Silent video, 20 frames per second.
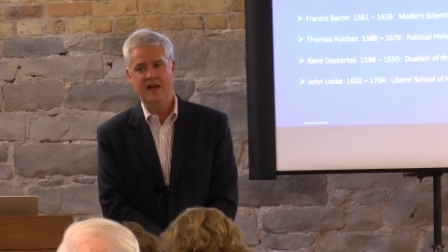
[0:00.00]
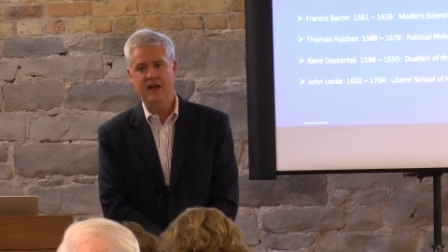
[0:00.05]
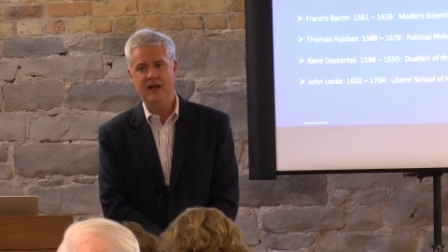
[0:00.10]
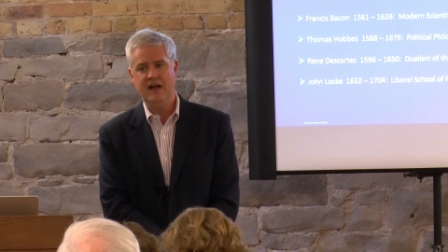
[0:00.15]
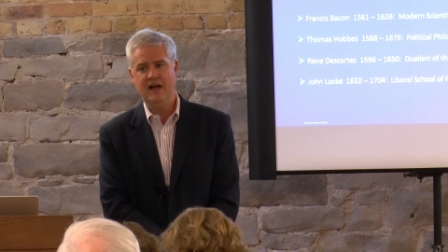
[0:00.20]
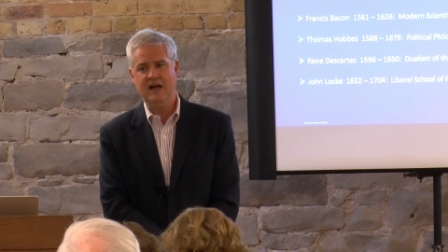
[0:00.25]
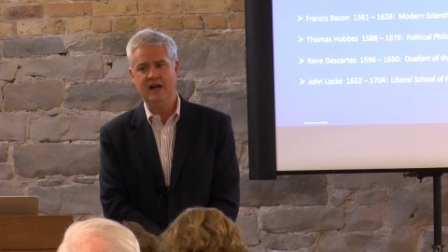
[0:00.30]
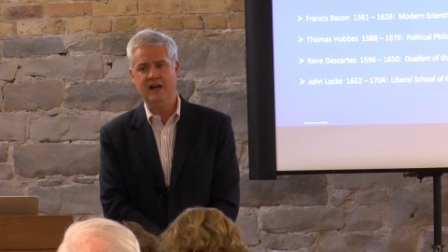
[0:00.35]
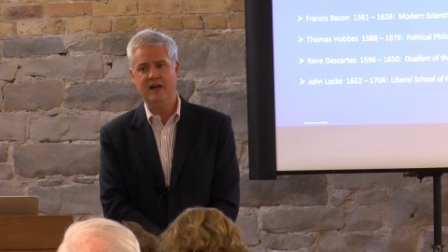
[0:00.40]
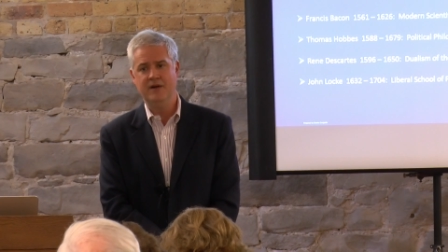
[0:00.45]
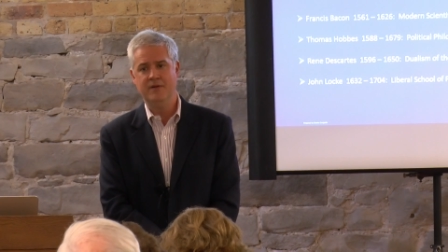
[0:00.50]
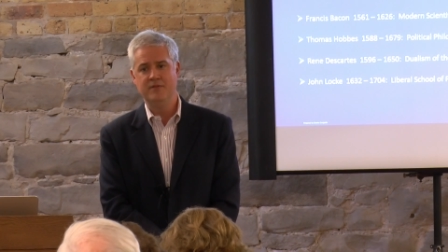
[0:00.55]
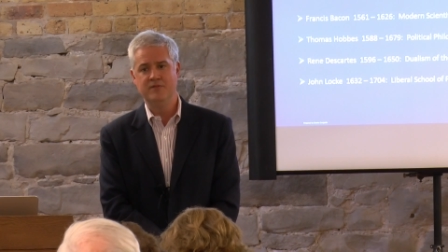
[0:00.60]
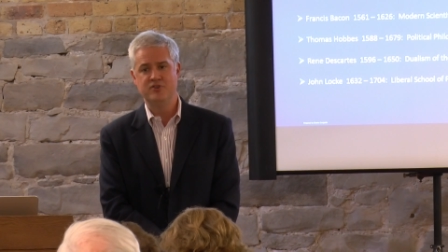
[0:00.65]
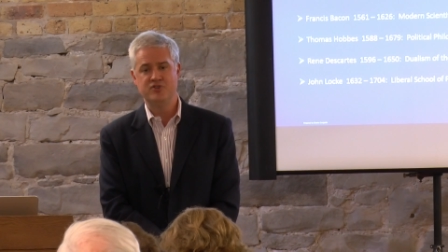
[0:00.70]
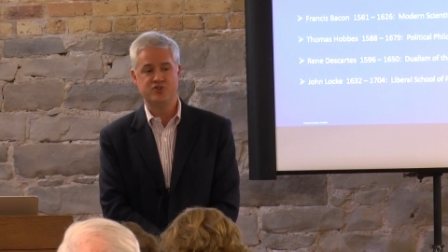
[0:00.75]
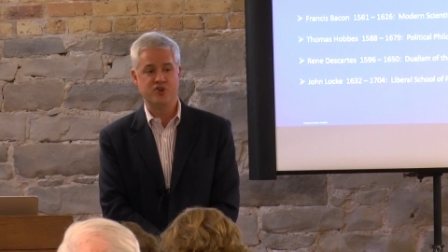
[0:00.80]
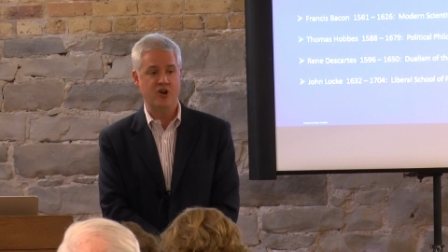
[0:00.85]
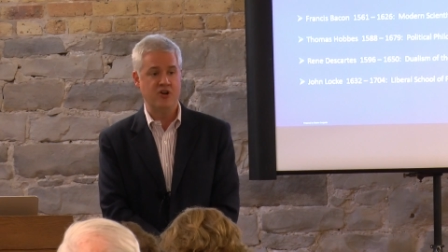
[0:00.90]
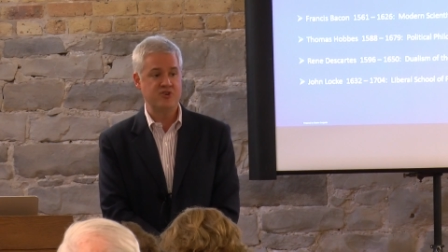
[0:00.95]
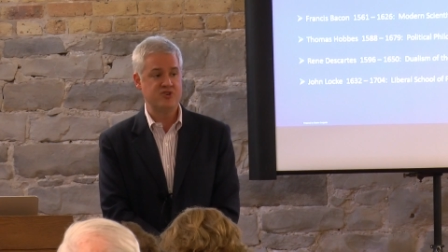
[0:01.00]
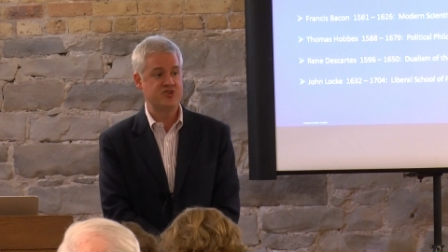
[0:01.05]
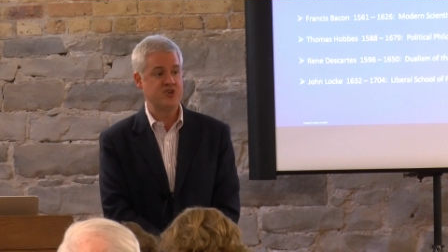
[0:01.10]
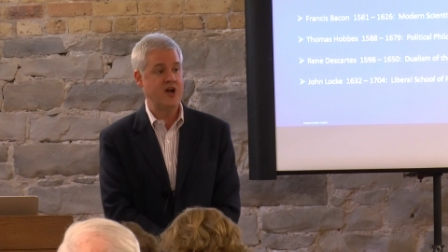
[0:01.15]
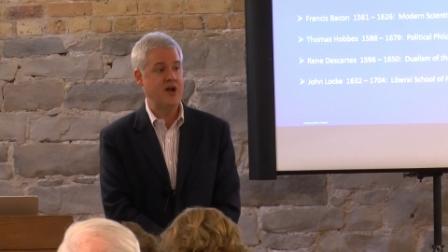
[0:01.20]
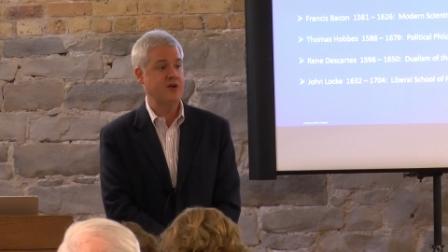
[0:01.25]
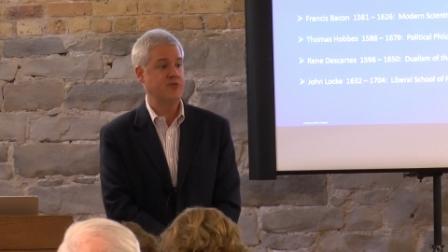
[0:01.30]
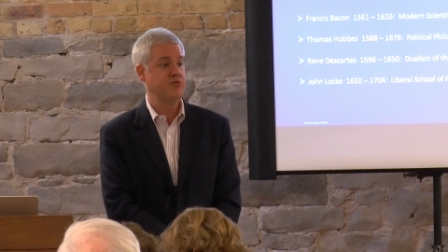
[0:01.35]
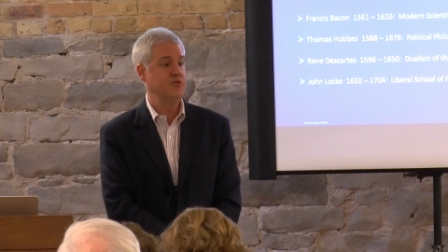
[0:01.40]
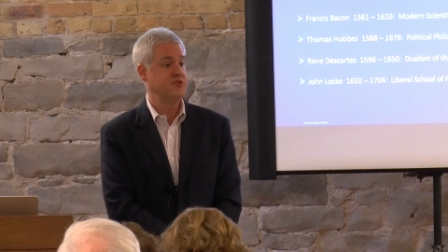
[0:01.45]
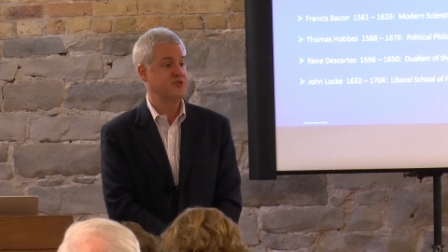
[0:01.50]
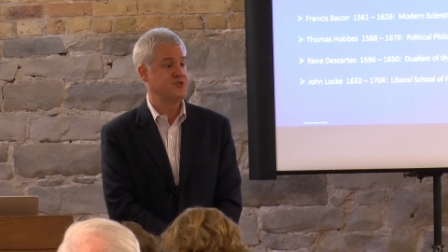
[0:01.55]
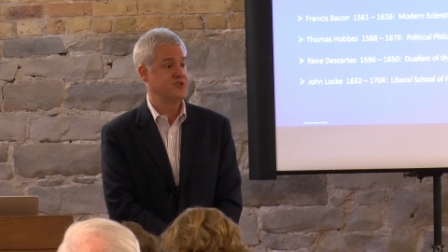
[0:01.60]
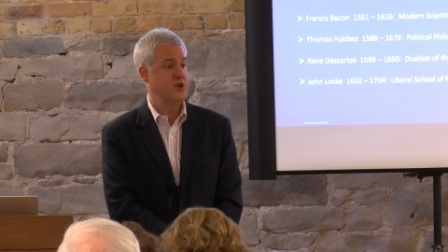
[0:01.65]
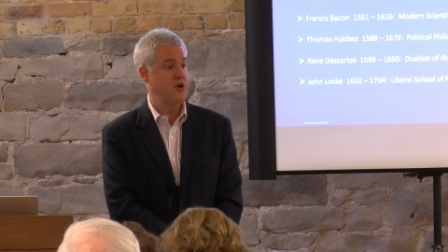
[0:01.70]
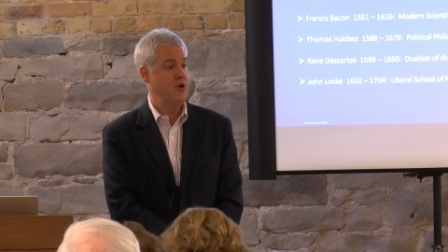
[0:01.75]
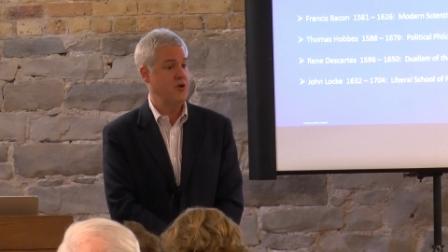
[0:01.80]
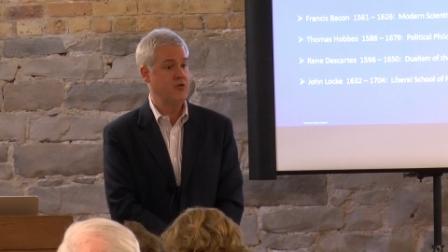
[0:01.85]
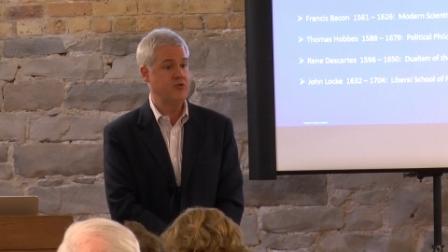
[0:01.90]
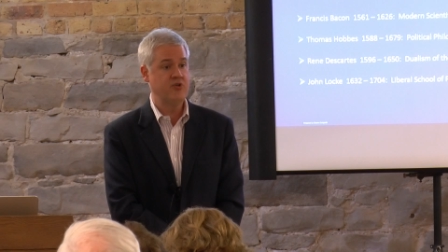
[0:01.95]
Uh, Jean-Jacques
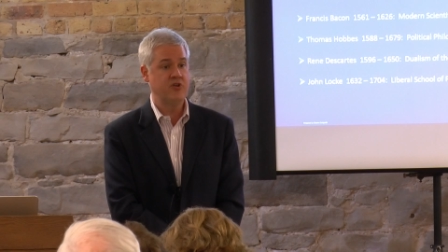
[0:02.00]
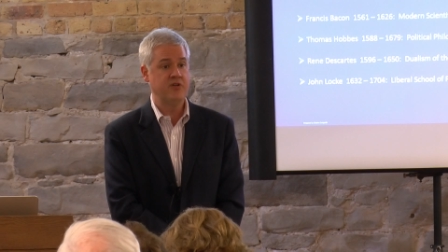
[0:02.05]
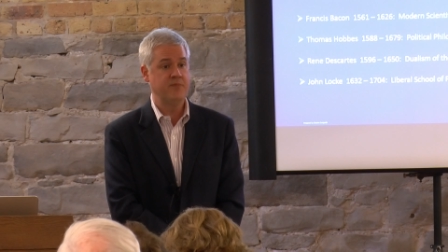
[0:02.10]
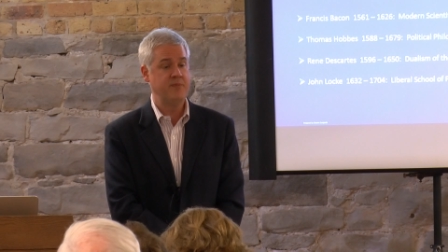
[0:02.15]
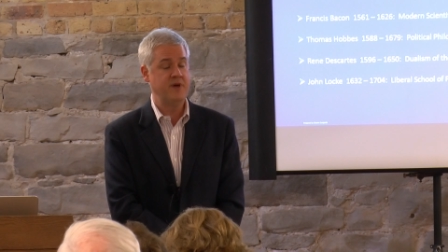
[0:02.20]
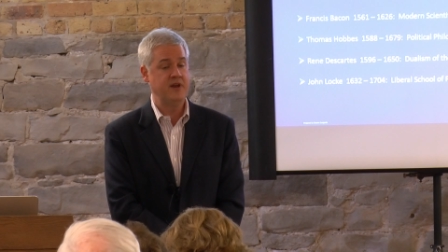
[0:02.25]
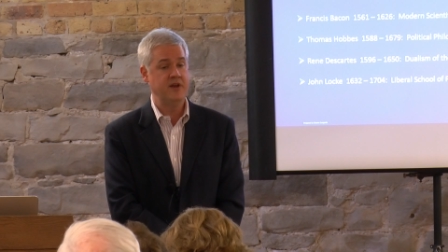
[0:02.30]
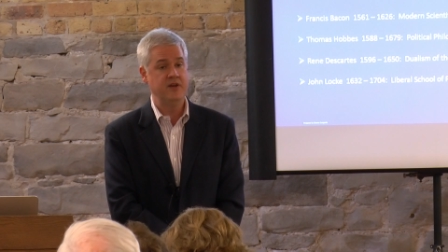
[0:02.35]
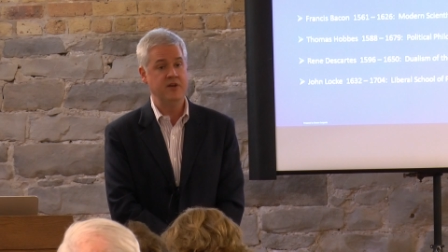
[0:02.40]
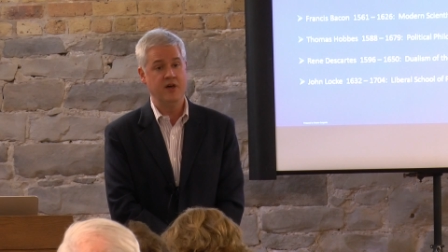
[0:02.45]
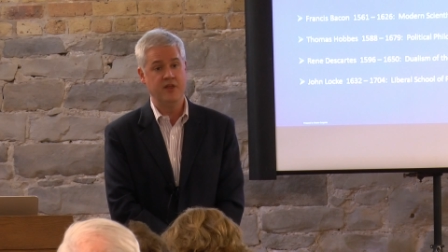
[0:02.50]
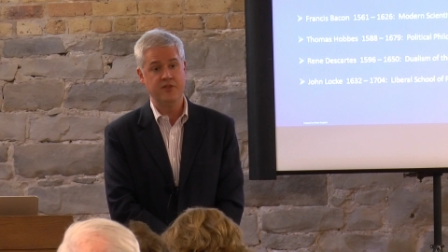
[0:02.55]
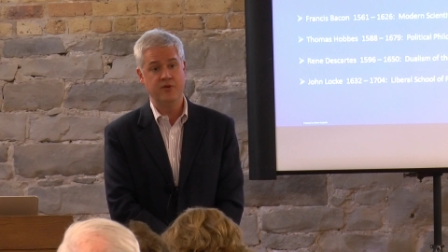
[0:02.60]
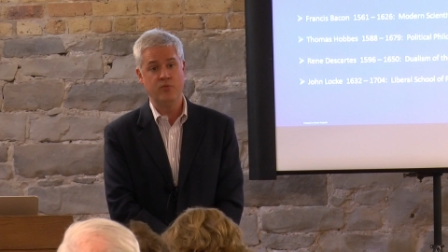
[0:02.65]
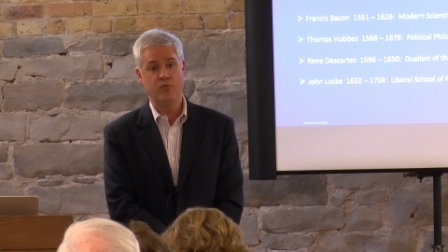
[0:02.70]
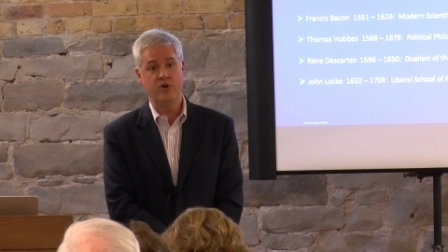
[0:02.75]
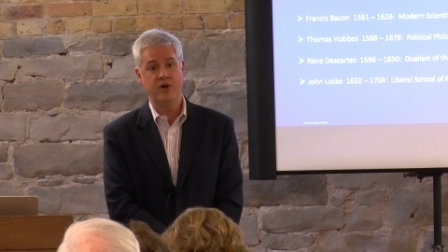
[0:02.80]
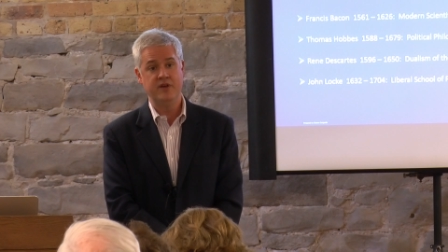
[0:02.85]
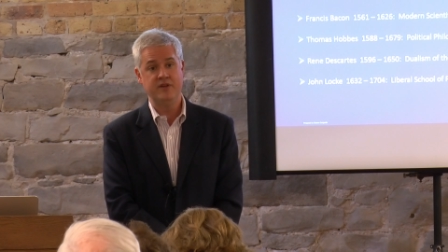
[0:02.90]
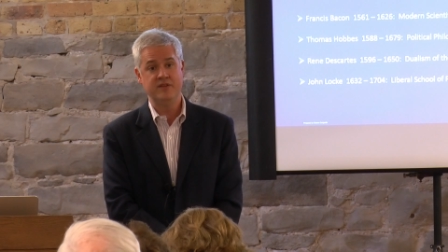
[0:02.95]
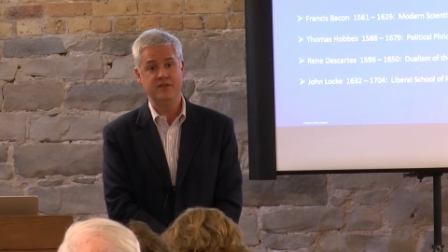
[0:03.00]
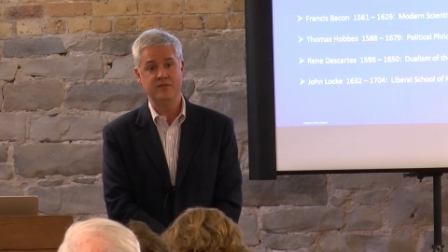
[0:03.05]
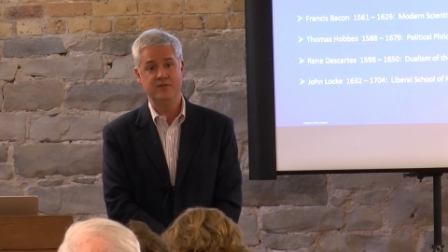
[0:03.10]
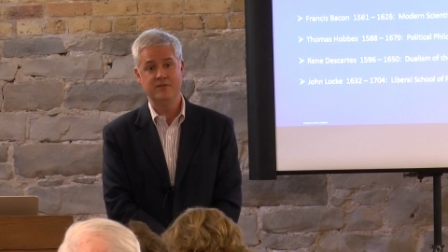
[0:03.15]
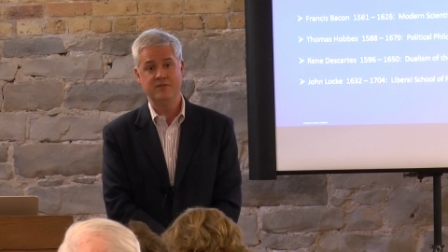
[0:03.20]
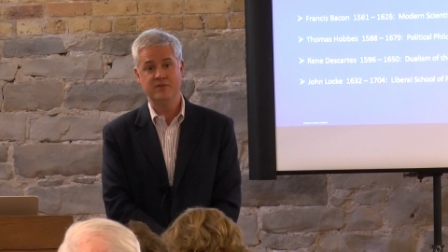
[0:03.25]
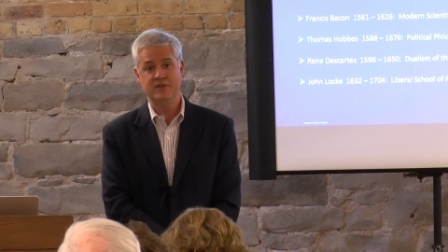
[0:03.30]
Rousseau could have been another one